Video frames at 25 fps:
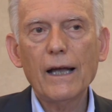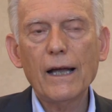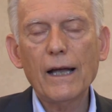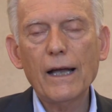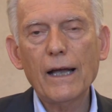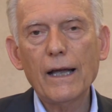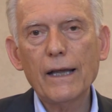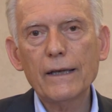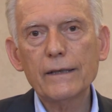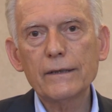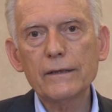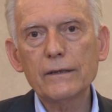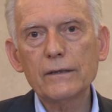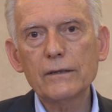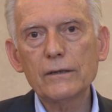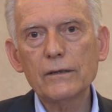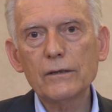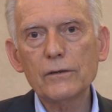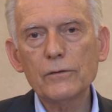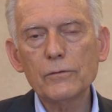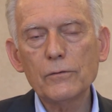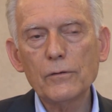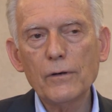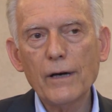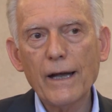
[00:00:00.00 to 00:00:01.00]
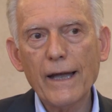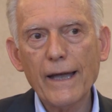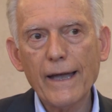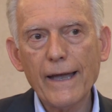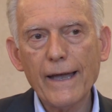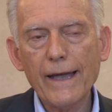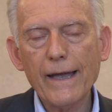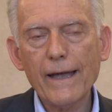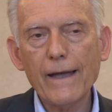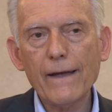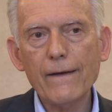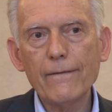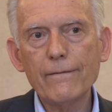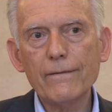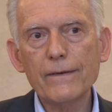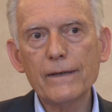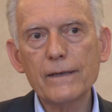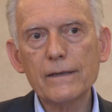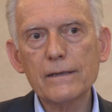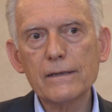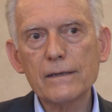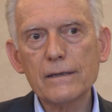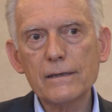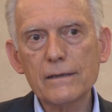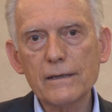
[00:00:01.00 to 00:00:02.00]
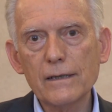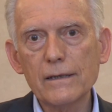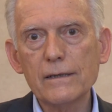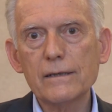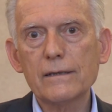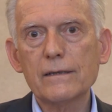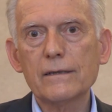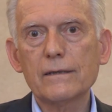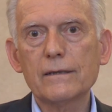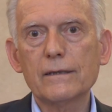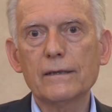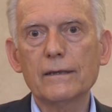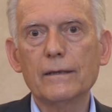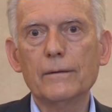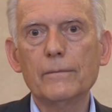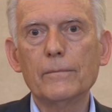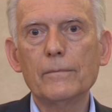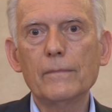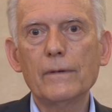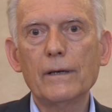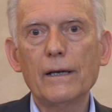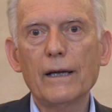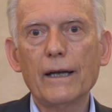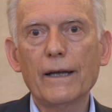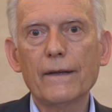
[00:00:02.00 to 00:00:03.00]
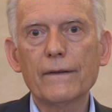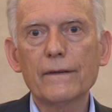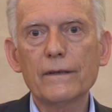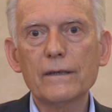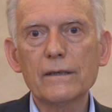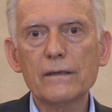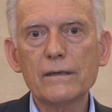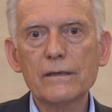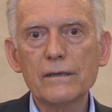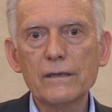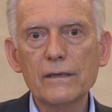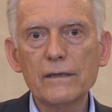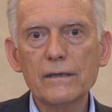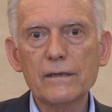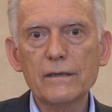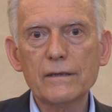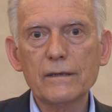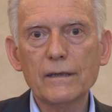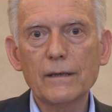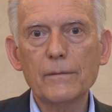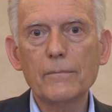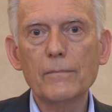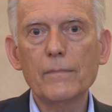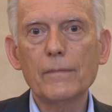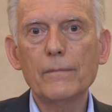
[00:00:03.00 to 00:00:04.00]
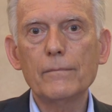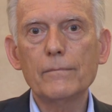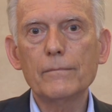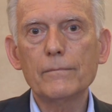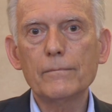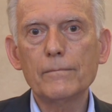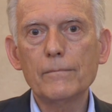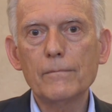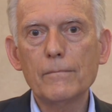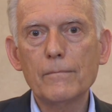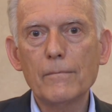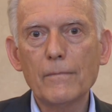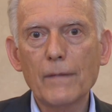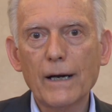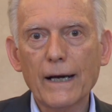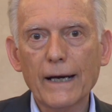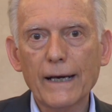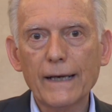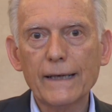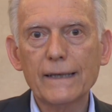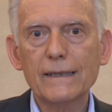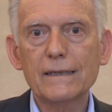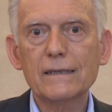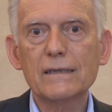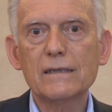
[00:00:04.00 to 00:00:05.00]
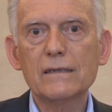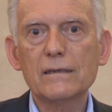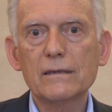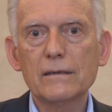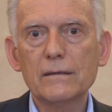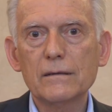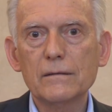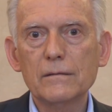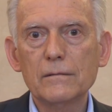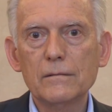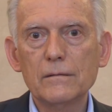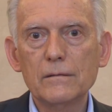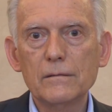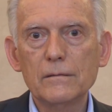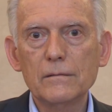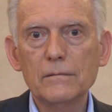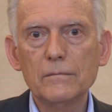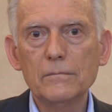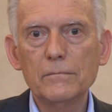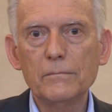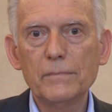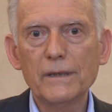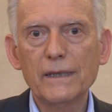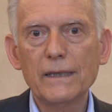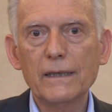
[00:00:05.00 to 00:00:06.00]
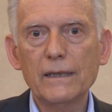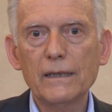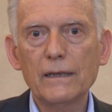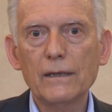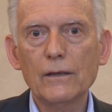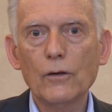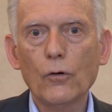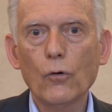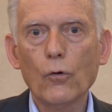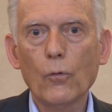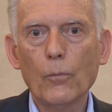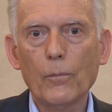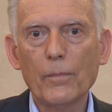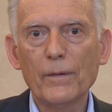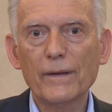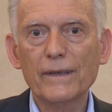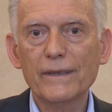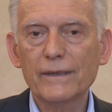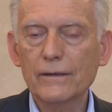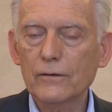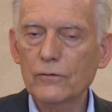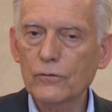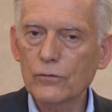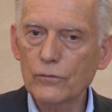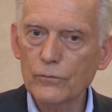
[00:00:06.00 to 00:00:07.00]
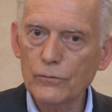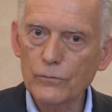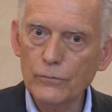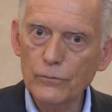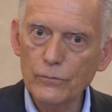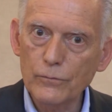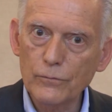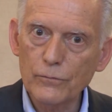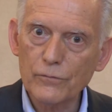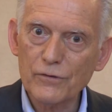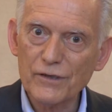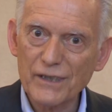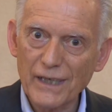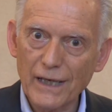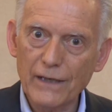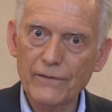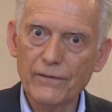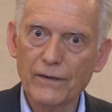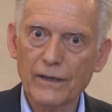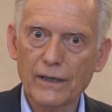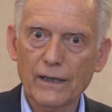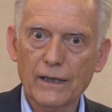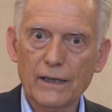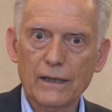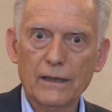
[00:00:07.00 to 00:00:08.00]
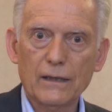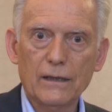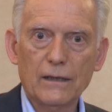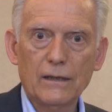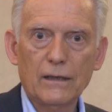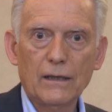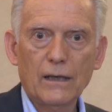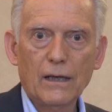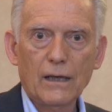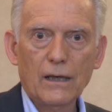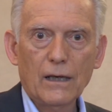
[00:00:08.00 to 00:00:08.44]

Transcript: and you have a system, and the system might be open to several